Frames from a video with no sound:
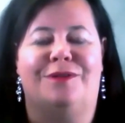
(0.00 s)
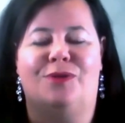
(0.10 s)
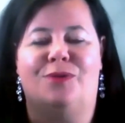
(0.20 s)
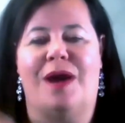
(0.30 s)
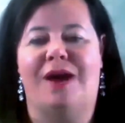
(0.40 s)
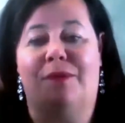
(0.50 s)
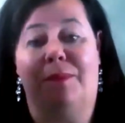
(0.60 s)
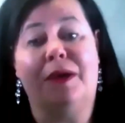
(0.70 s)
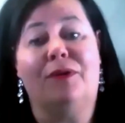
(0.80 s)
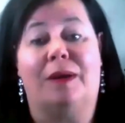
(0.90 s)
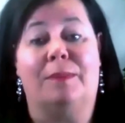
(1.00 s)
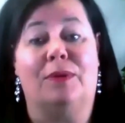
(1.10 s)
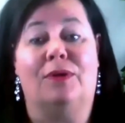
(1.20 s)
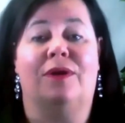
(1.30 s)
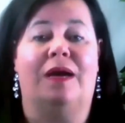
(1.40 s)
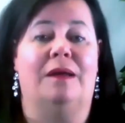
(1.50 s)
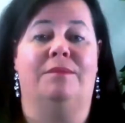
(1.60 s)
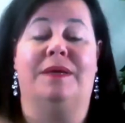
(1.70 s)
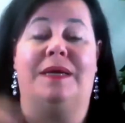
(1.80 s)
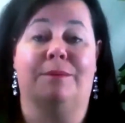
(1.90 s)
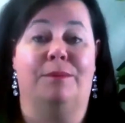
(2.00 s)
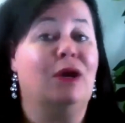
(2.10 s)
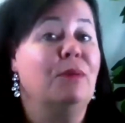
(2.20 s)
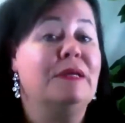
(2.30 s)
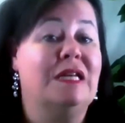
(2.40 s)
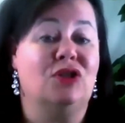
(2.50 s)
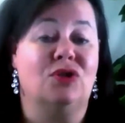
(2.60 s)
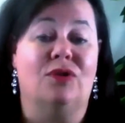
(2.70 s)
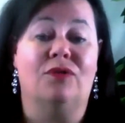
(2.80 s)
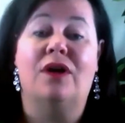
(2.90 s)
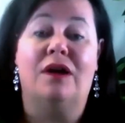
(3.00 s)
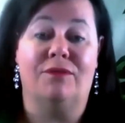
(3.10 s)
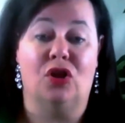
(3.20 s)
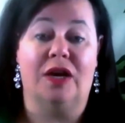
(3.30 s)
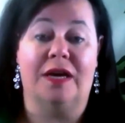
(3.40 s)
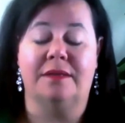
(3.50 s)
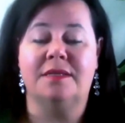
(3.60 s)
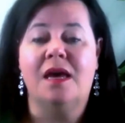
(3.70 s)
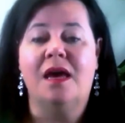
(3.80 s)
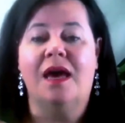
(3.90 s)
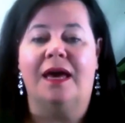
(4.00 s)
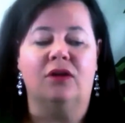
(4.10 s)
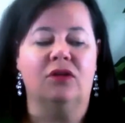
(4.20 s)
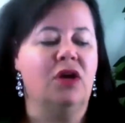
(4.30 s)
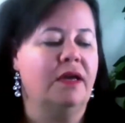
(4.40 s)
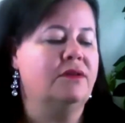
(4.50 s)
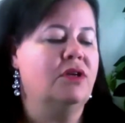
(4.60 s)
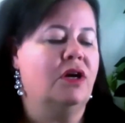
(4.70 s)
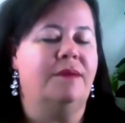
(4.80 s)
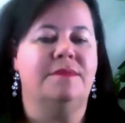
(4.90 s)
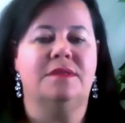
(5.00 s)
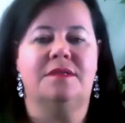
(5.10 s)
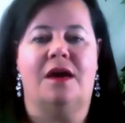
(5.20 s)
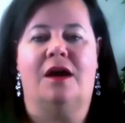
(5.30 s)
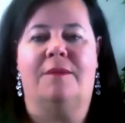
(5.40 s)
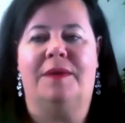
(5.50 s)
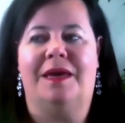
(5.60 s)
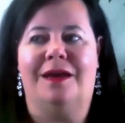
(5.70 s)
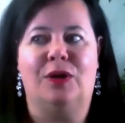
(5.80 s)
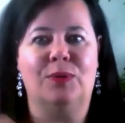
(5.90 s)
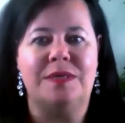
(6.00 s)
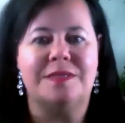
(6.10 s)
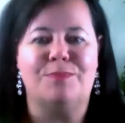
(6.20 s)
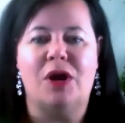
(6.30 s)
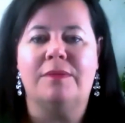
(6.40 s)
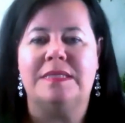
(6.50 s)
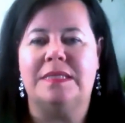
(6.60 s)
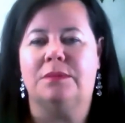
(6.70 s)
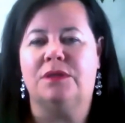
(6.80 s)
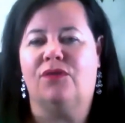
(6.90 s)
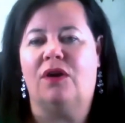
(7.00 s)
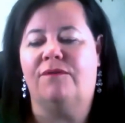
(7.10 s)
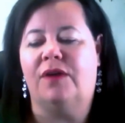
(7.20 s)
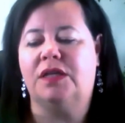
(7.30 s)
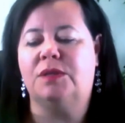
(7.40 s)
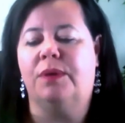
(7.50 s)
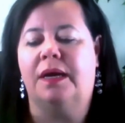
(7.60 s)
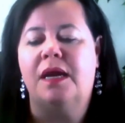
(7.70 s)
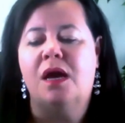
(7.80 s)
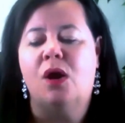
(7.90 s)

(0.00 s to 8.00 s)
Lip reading: you have a bigger number and bigger potential of clients. And a lot of times, and I know this probably seems far-fetched, but